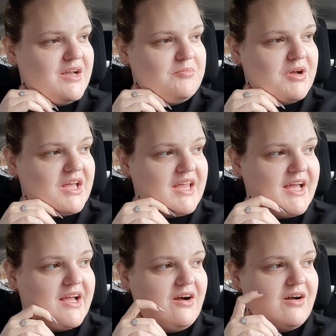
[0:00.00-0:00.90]
But
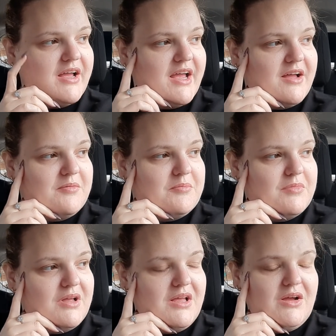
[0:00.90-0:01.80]
yeah, I
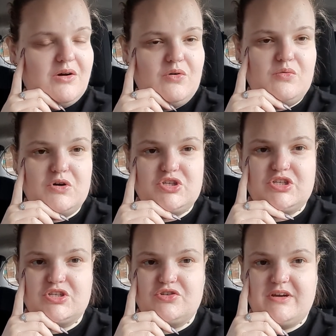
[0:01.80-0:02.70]
am all washed
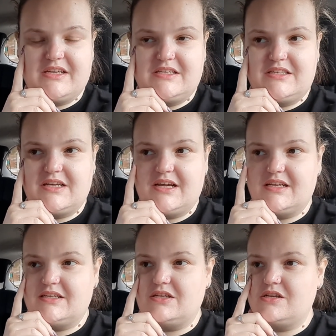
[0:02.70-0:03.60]
and dressed
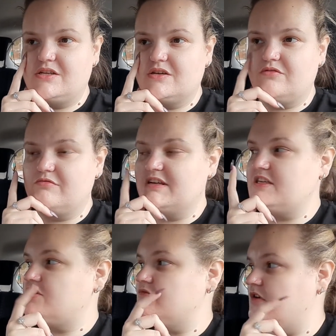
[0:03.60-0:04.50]
and
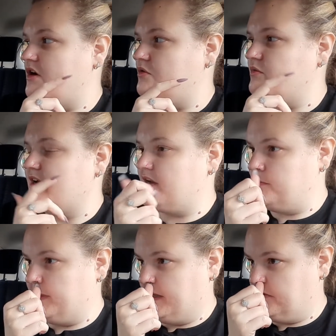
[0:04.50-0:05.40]
ready to roll. I'm going
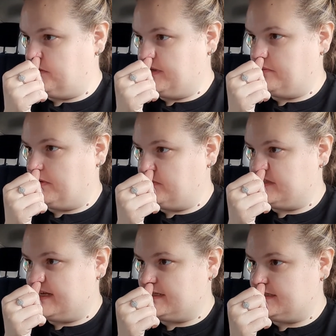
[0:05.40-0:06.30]
to meet Mum and
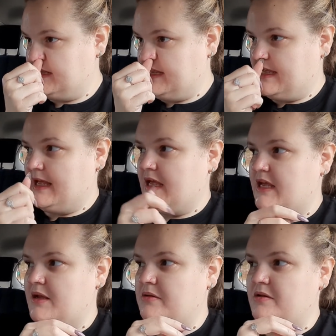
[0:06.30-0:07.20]
Dad
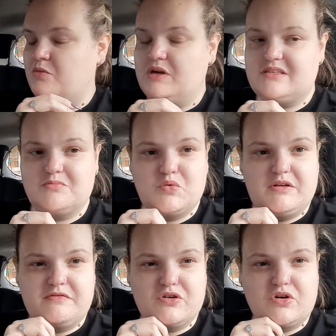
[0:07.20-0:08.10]
in West
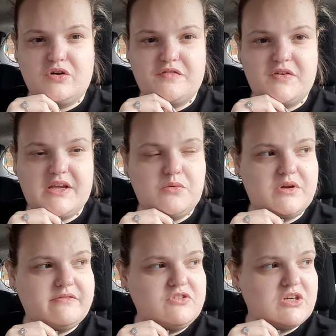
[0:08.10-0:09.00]
Malling for a coffee.
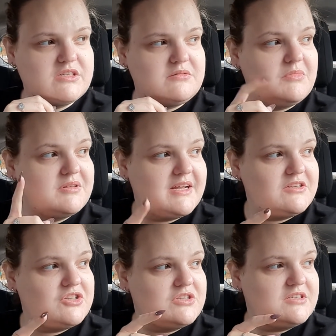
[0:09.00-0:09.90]
Dad's
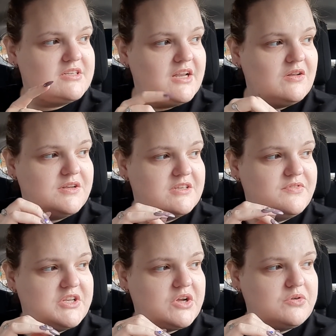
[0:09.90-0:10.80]
still on his
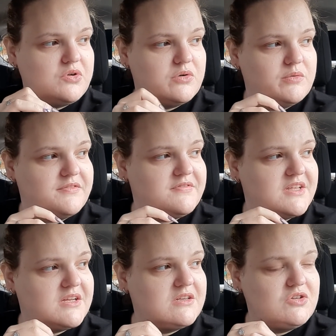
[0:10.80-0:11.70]
video call with
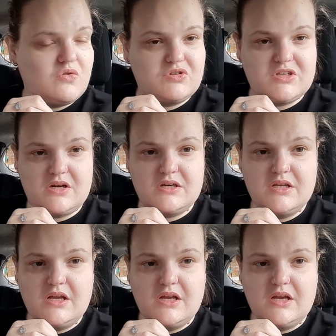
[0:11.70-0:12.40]
the doctor.